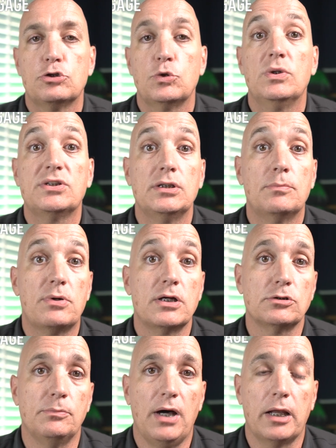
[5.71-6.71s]
So what's an
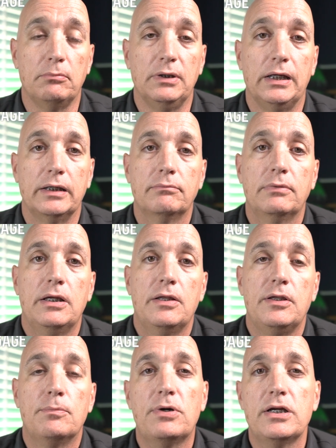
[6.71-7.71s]
appraisal bottom line?
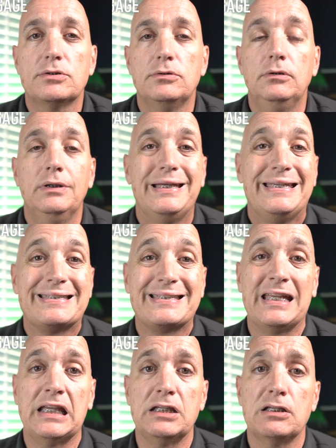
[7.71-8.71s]
The appraisal is
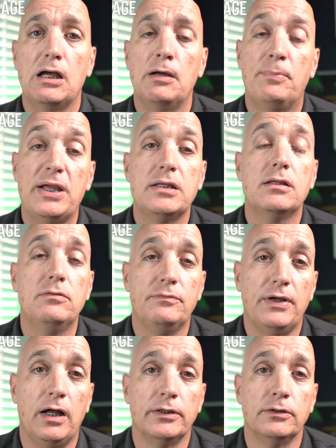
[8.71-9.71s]
an opinion of
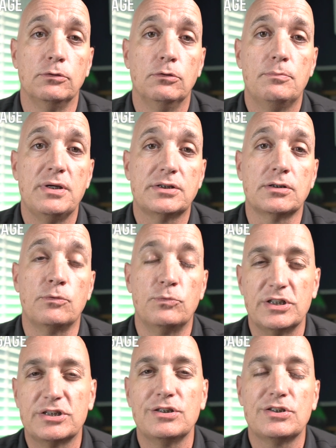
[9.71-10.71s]
value based on
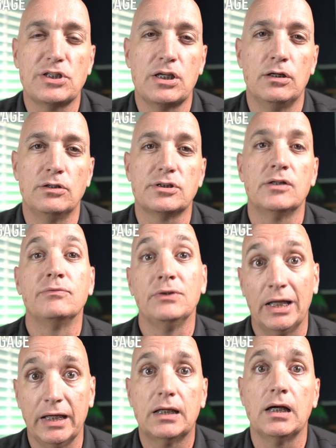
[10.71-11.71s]
recent sales of
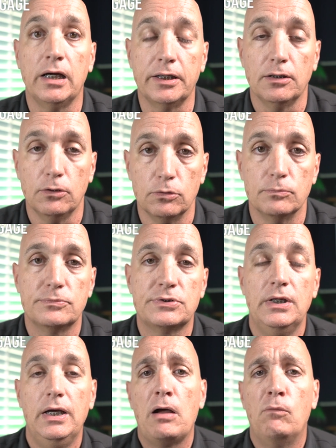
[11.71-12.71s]
like-kind
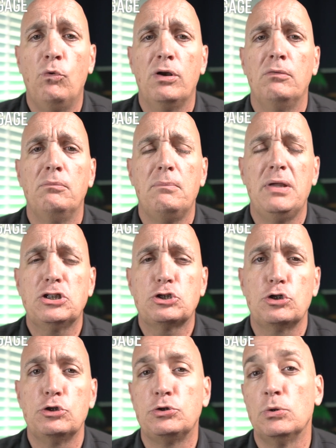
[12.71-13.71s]
homes. I want to make
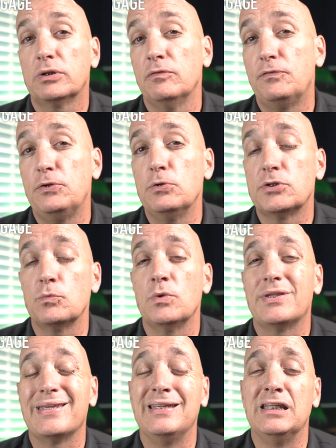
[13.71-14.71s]
sure you don't confuse it
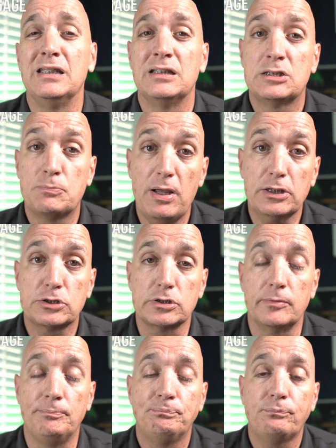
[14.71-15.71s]
with an
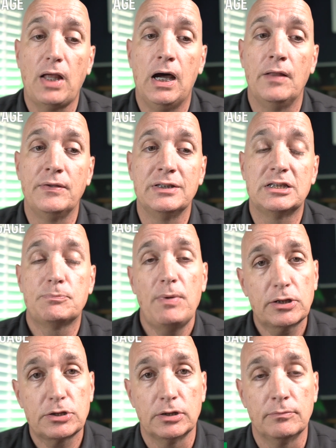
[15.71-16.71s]
inspection. The
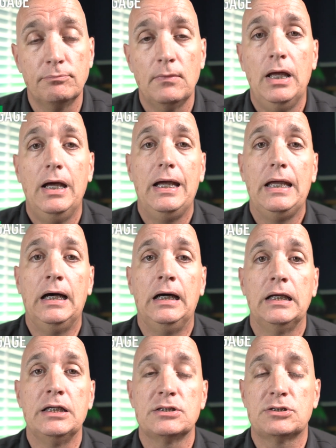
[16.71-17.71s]
inspection
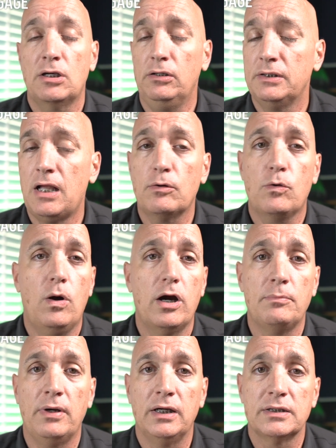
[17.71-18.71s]
is generally not
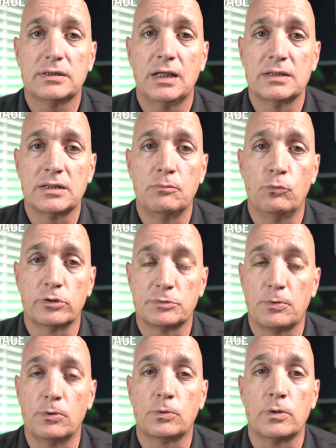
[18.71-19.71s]
required by us as a mortgage
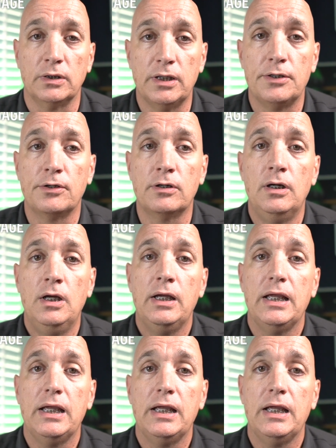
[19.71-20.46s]
broker or lender.